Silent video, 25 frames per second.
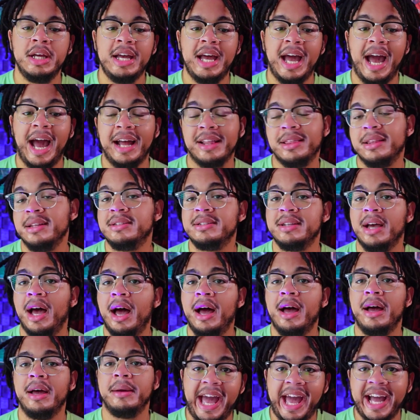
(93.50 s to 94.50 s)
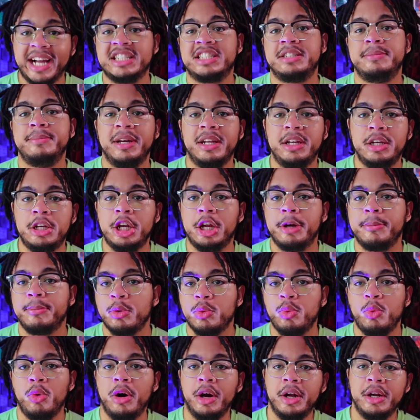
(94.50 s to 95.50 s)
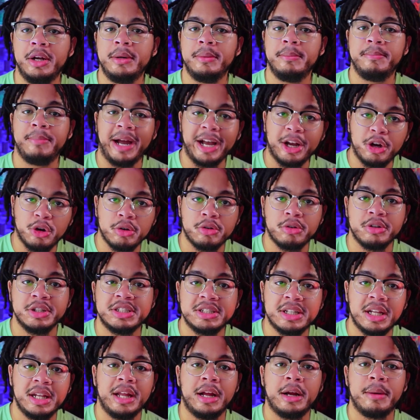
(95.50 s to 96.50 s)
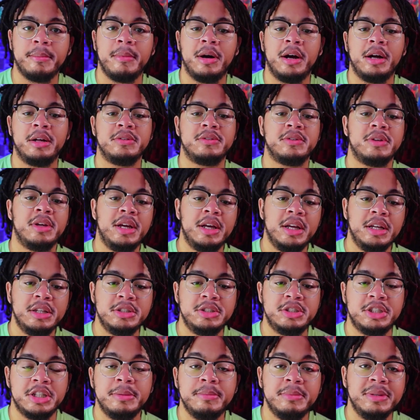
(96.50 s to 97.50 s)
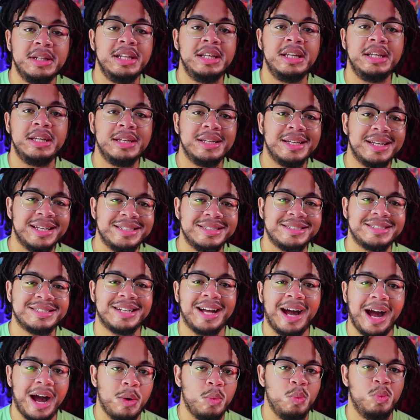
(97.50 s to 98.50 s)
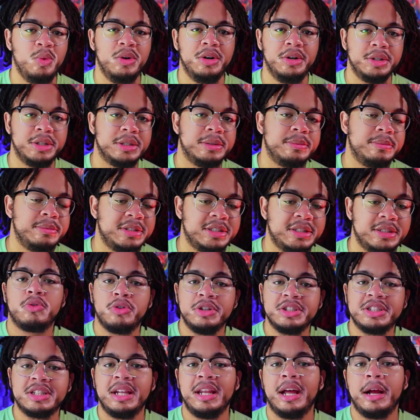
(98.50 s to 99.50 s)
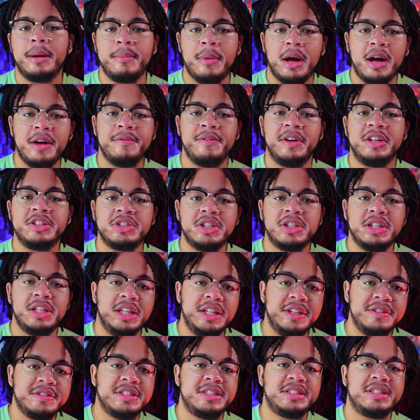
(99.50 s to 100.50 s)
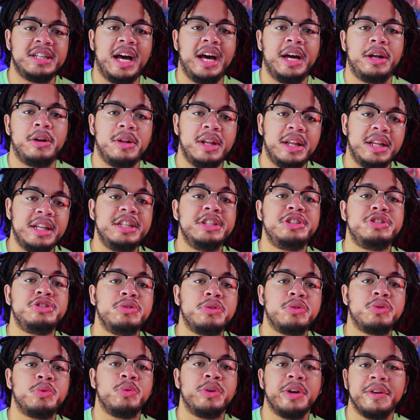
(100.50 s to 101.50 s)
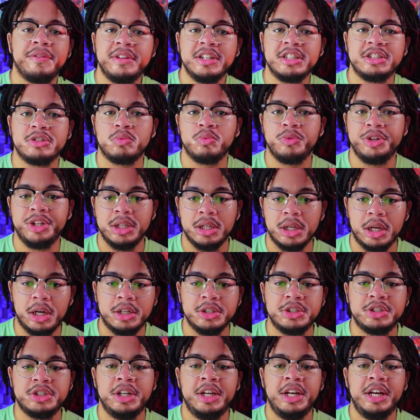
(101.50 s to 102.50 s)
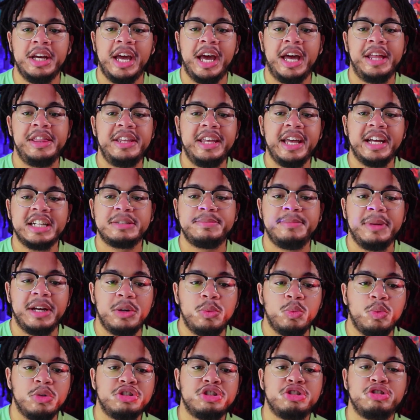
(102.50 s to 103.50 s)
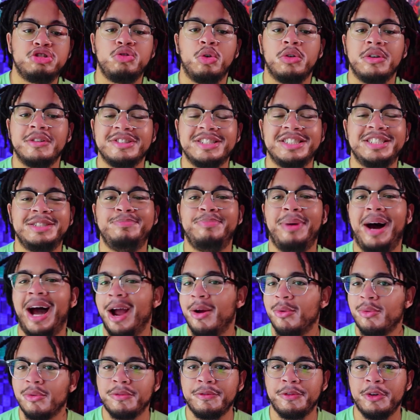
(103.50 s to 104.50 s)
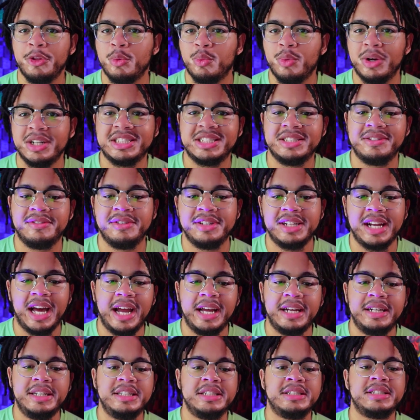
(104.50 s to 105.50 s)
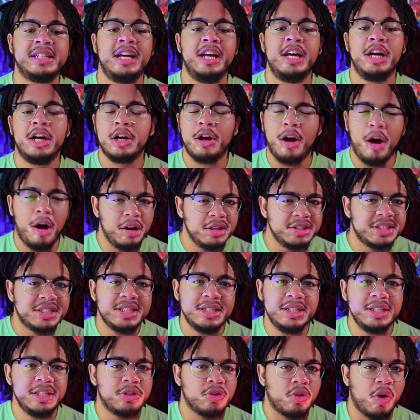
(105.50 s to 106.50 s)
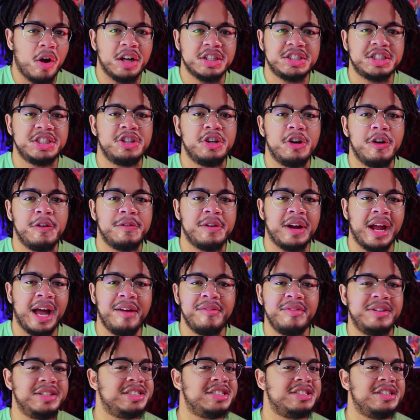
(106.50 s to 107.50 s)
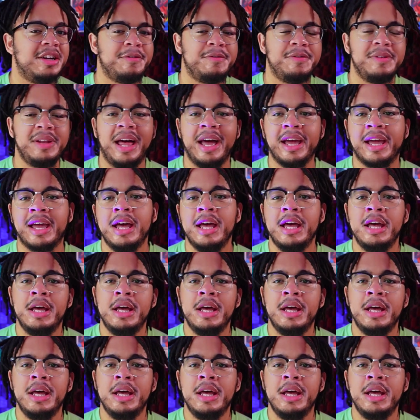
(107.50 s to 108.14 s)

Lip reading: at the time, X-Men #1 by Chris Claremont, Jim Lee, and Scott Williams. Chris Claremont eventually leaves the title at issue 3 of this relaunch, and the X-Men would sort of spiral for the rest of the 90s, constantly crossing over, having stuff like